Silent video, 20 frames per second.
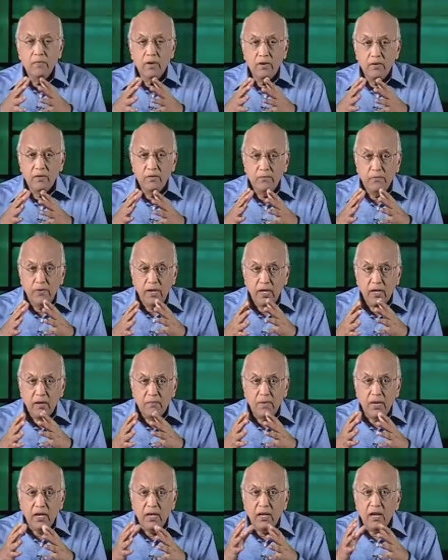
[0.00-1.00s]
But we
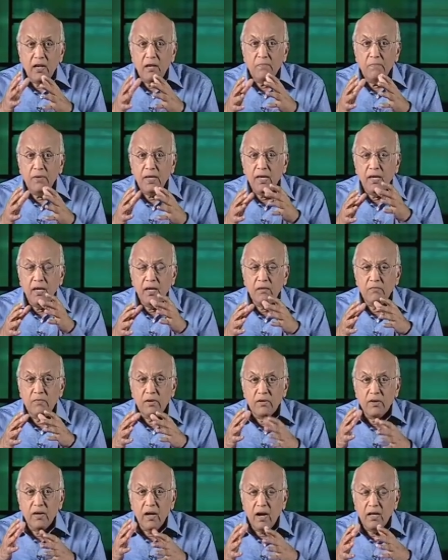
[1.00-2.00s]
can be nitpicking
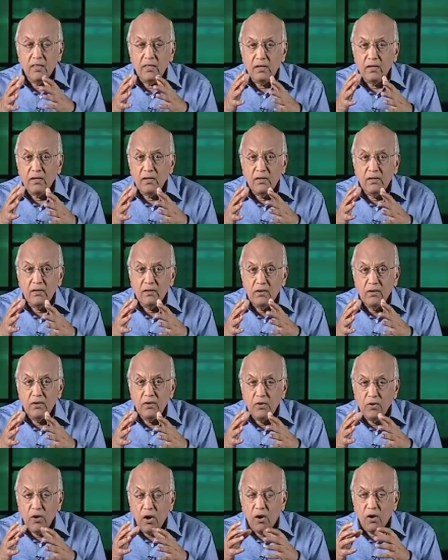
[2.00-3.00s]
about other
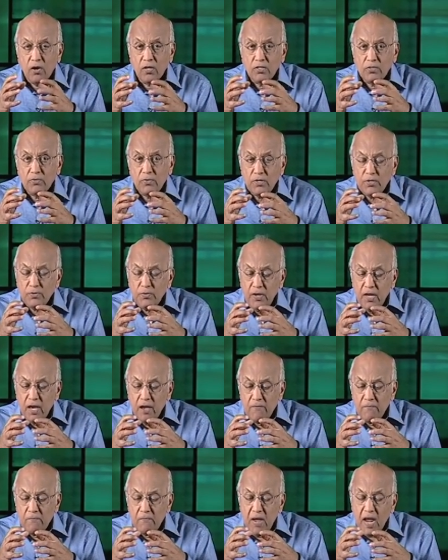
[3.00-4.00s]
laws which we
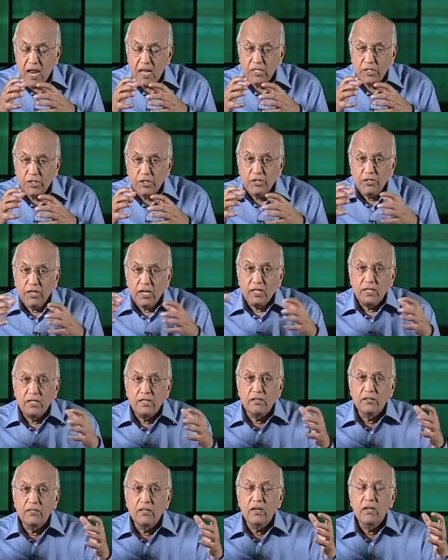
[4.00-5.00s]
have made
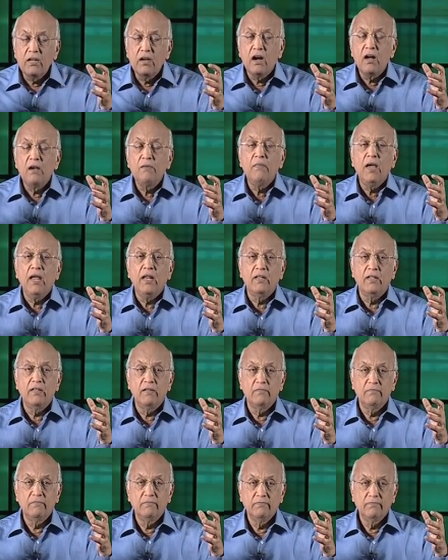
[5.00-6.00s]
stricter than God made
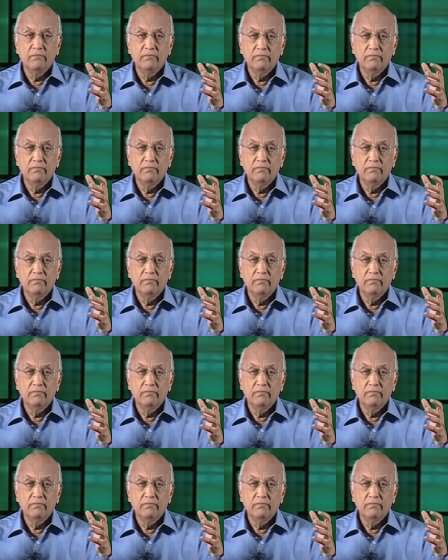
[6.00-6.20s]
them.